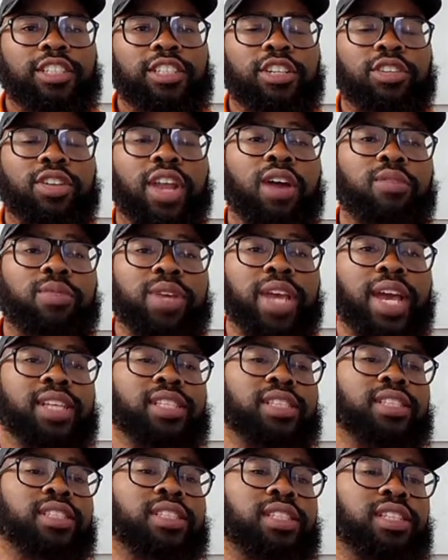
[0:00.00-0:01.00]
So now we
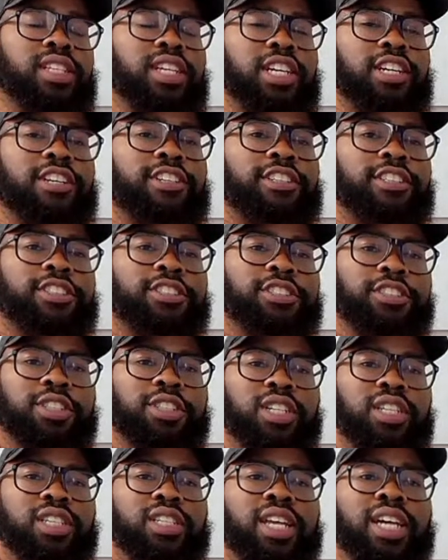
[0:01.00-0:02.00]
got
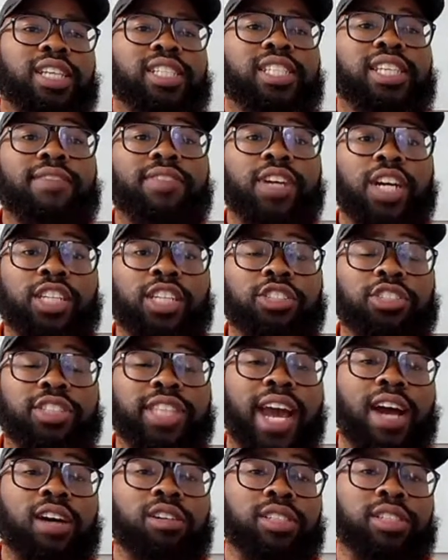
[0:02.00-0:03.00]
that's
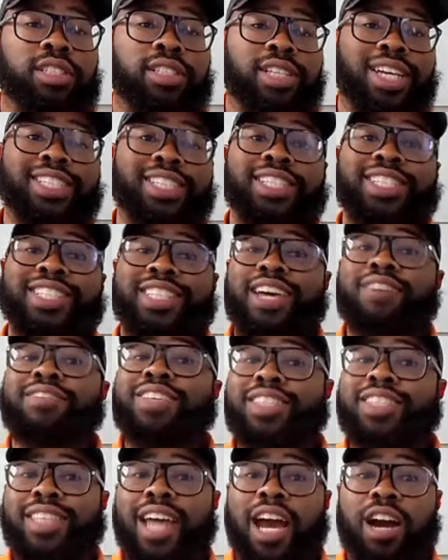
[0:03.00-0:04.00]
700,000. That's
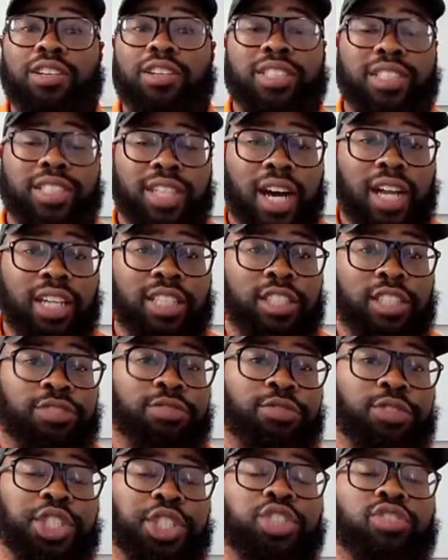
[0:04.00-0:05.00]
$7,000
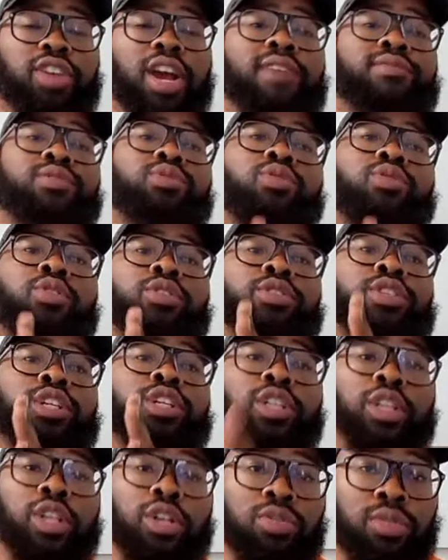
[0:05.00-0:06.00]
of free travel on
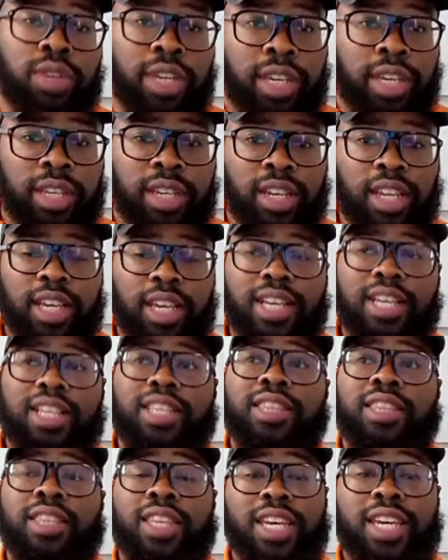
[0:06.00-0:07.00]
the low end.
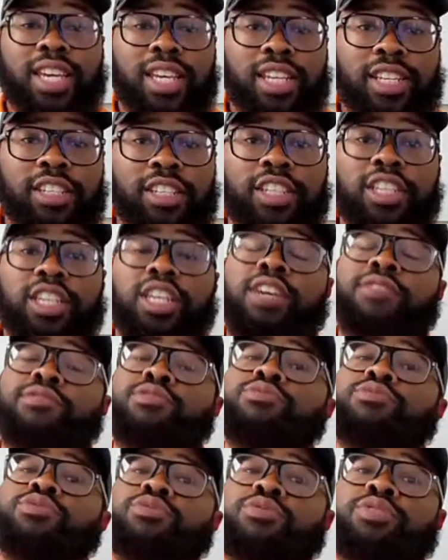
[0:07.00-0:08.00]
Then
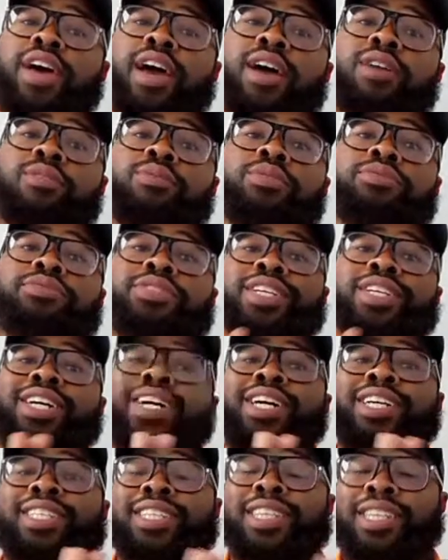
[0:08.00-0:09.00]
if you do that with
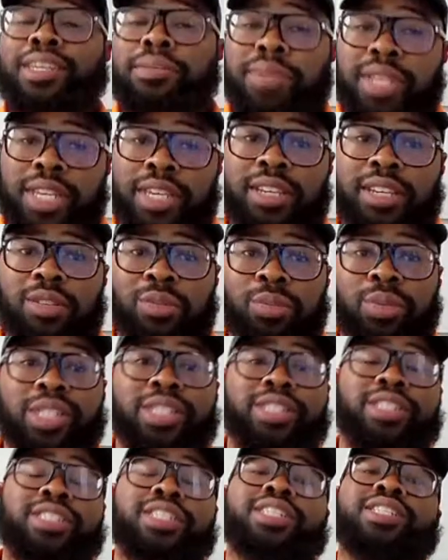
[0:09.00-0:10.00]
the unlimited,
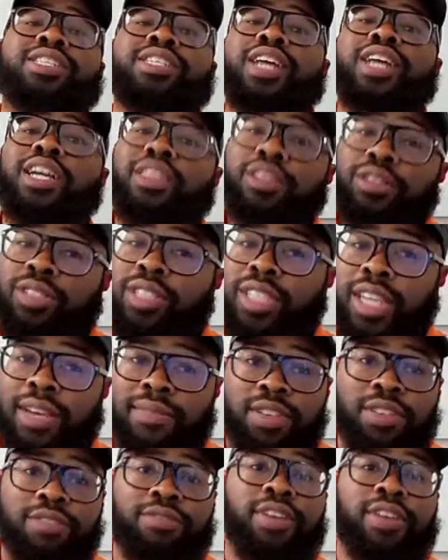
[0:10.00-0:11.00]
which is another
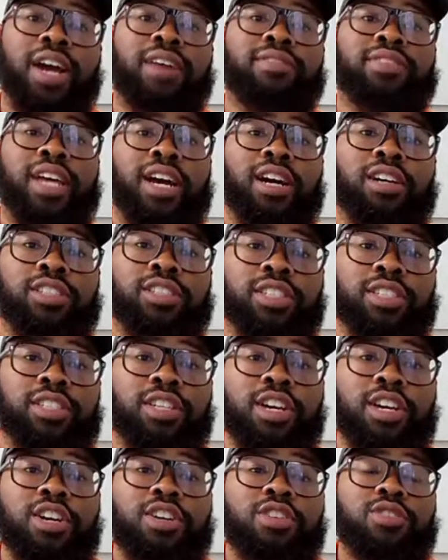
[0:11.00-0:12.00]

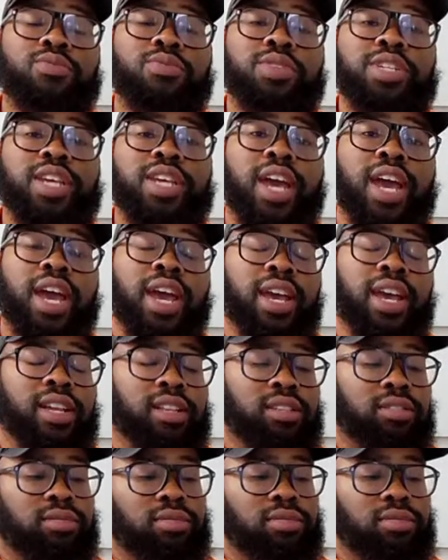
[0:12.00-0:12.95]
75,000, we had